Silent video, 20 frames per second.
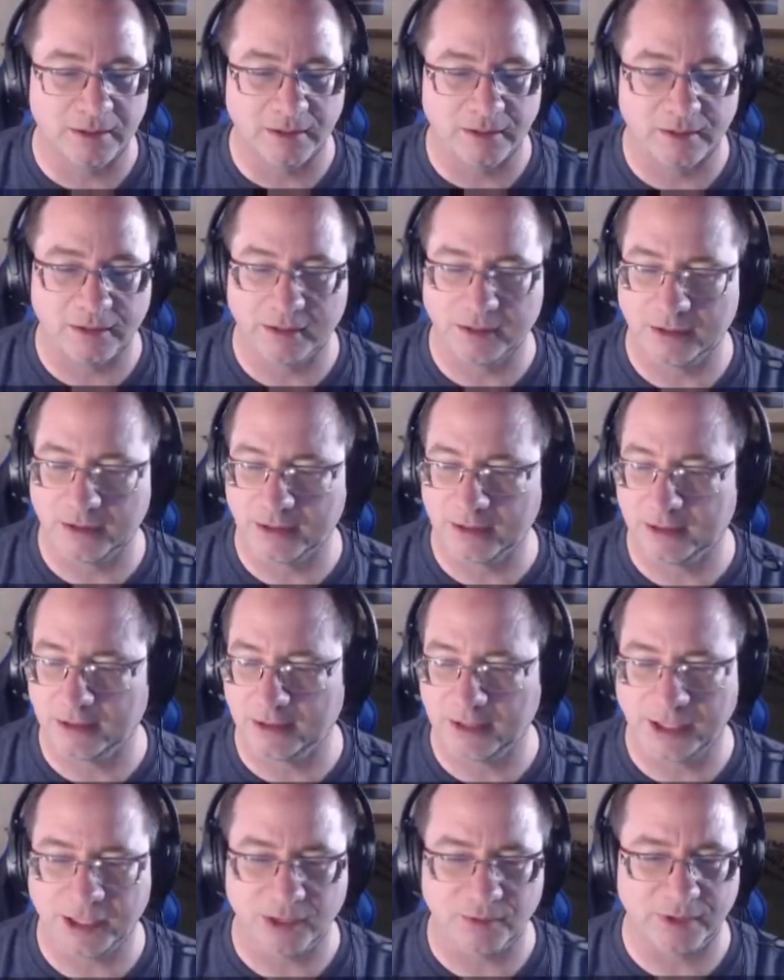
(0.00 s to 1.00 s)

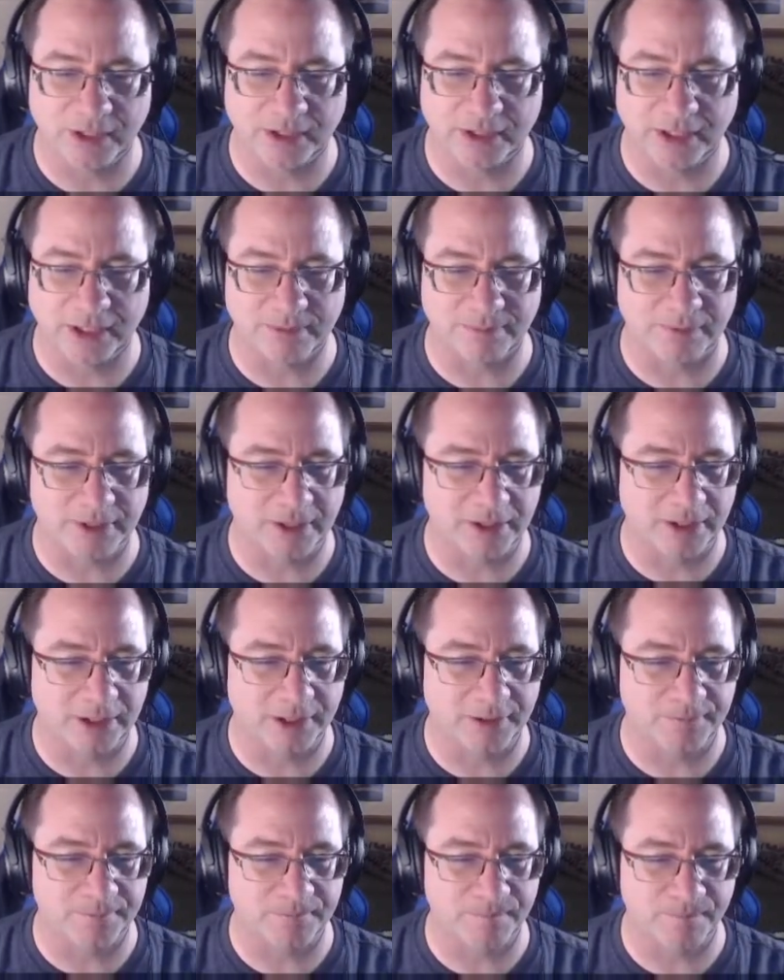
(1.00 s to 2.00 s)
Uh, how do I like
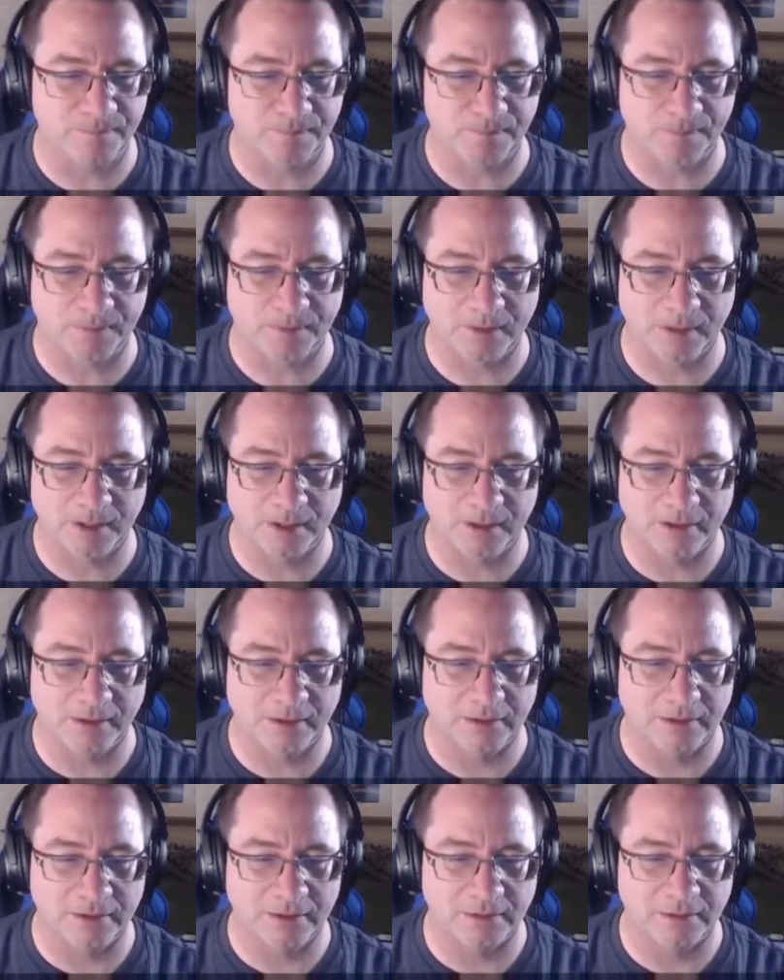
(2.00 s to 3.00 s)
my?
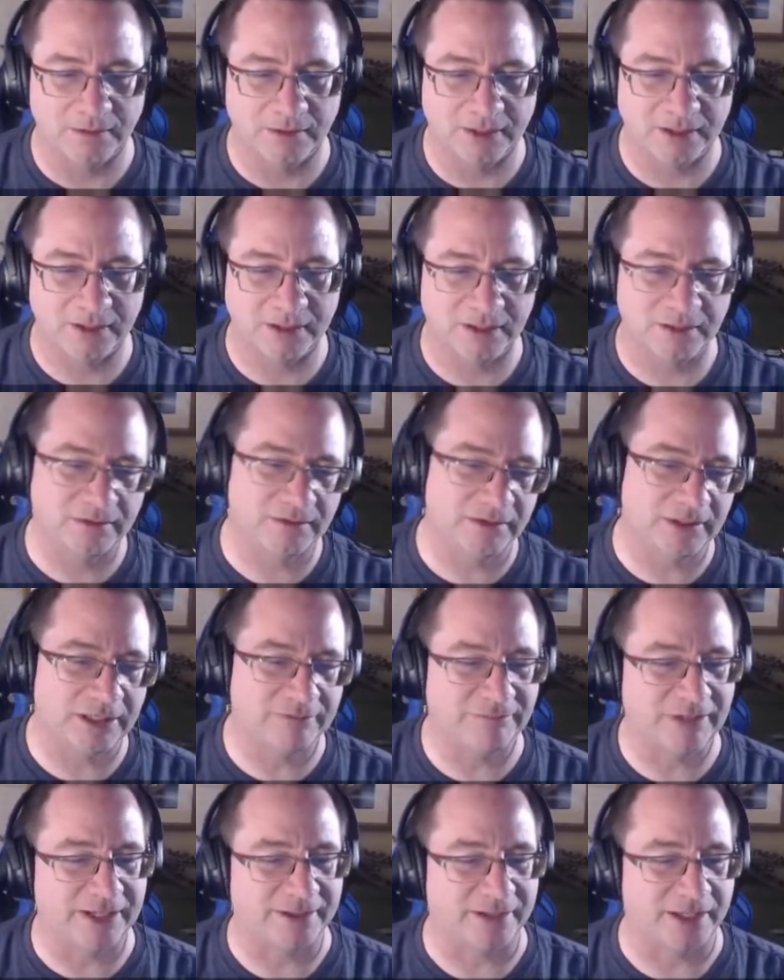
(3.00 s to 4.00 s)
Eh,
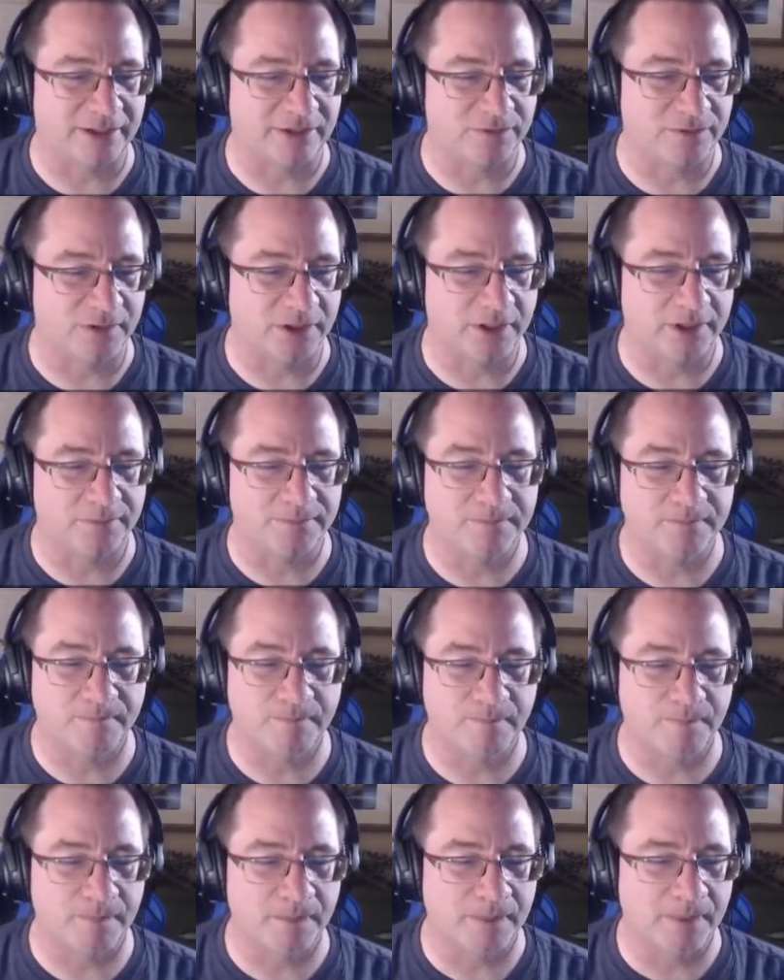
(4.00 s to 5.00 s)
like, like that's fine.
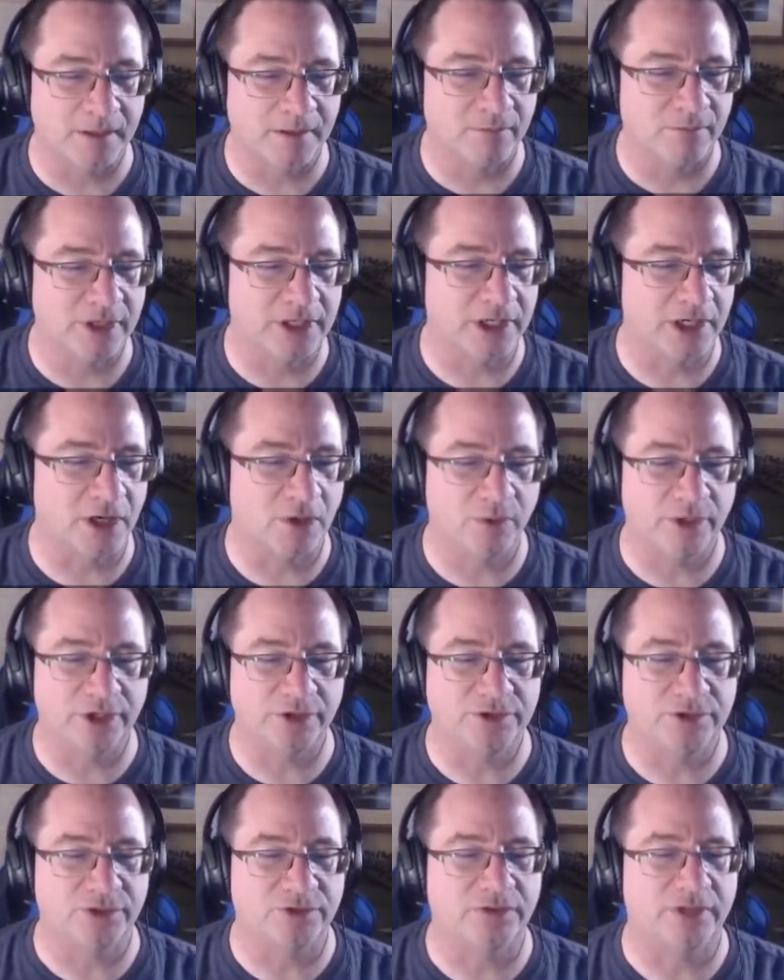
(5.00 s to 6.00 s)
We can
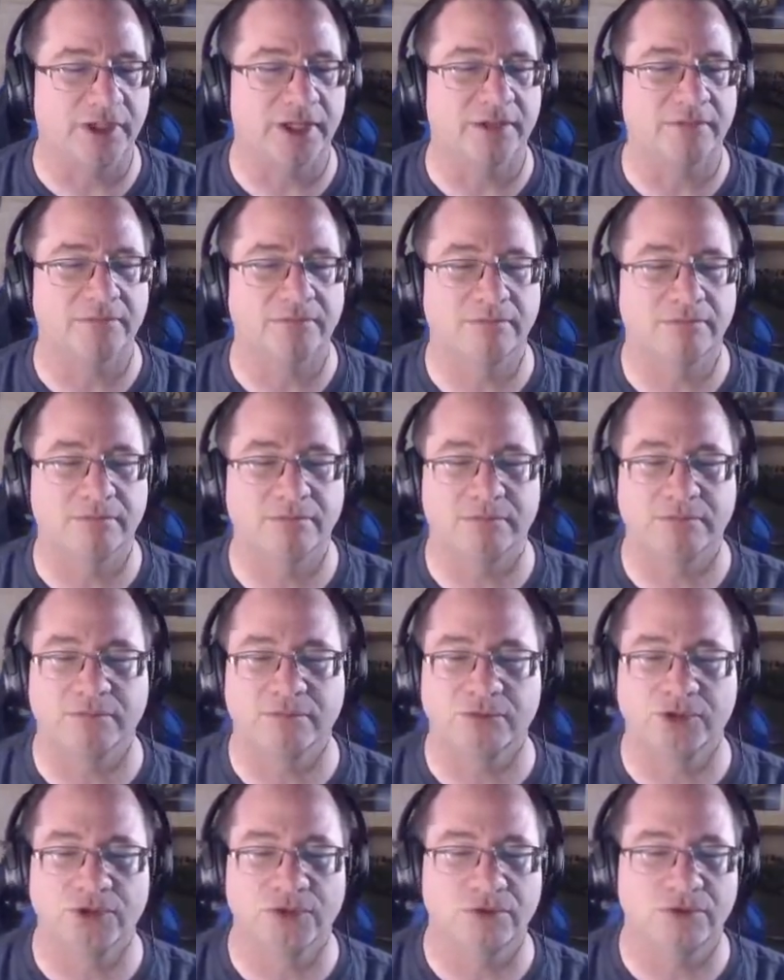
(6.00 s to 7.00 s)
always just like
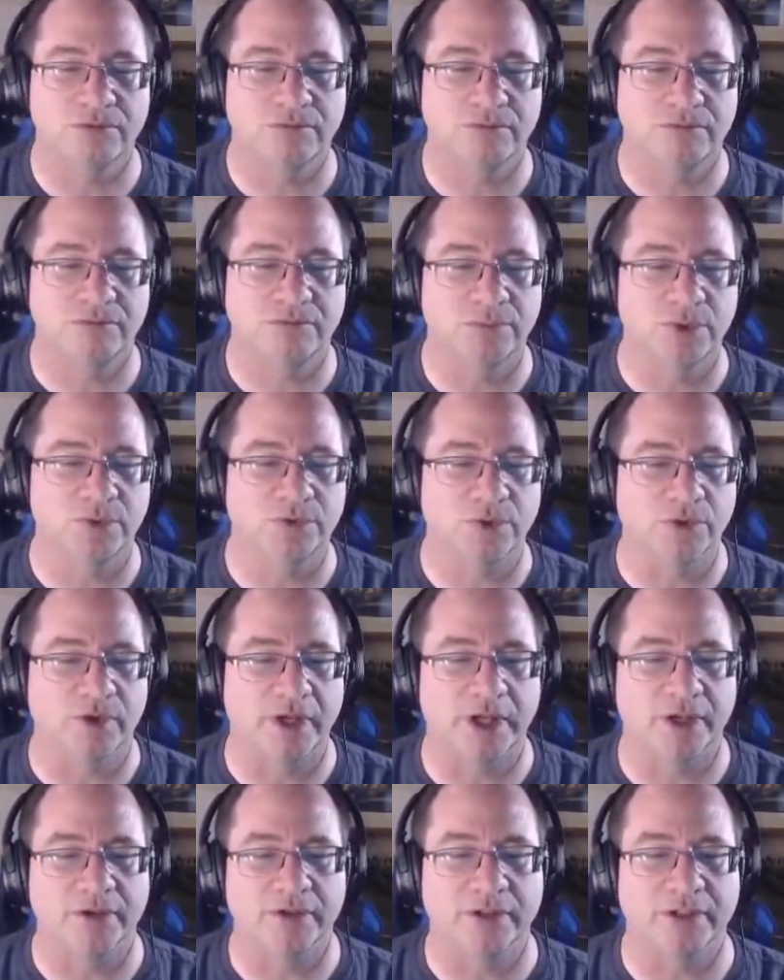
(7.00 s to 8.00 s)
move
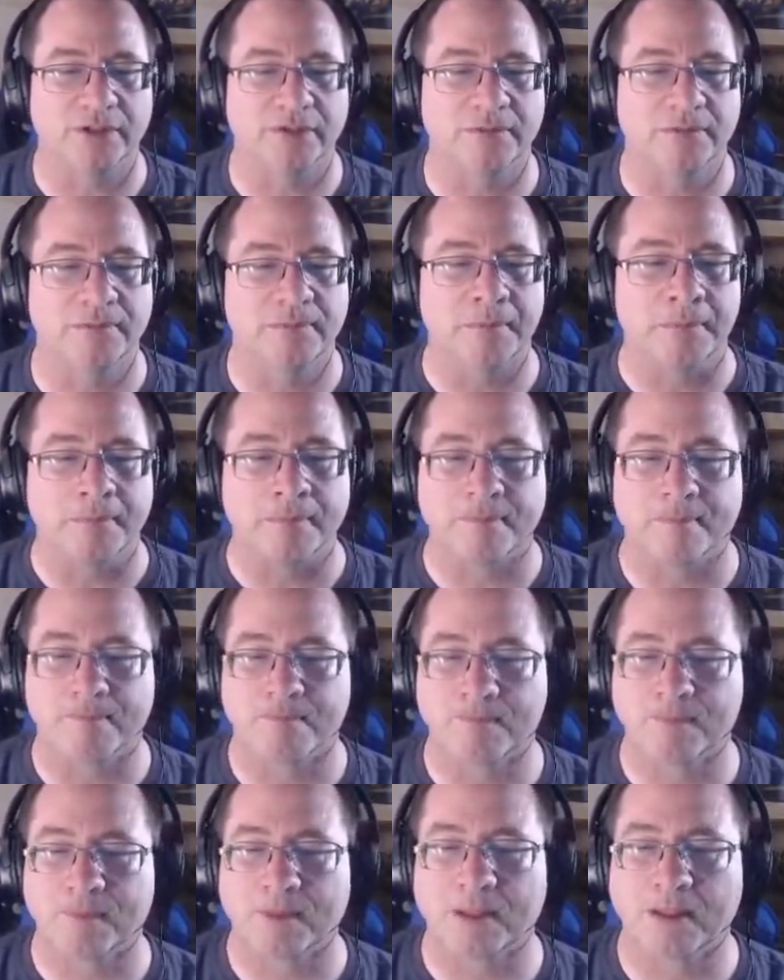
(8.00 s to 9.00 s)
around and
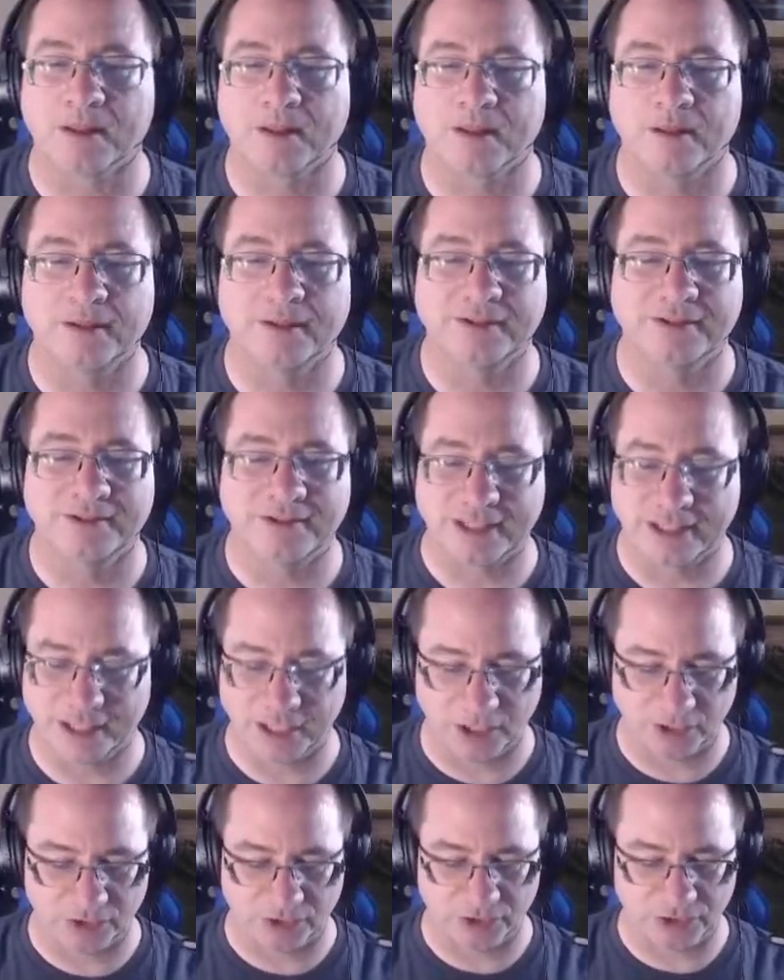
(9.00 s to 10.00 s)

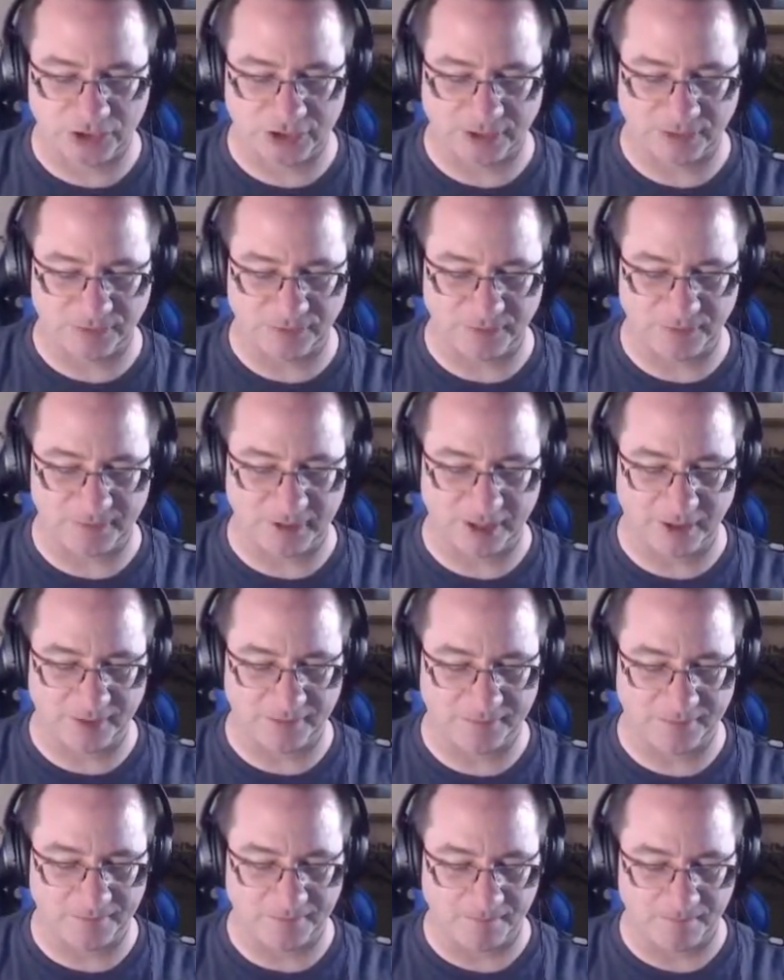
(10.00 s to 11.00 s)
see other stuff from
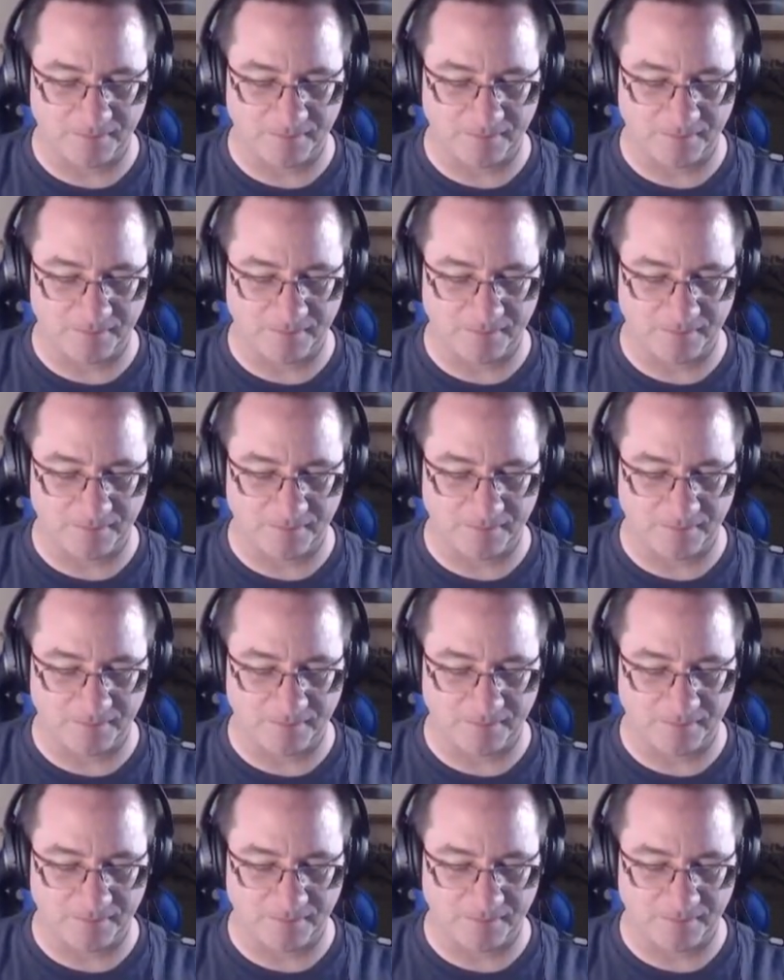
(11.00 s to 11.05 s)
there.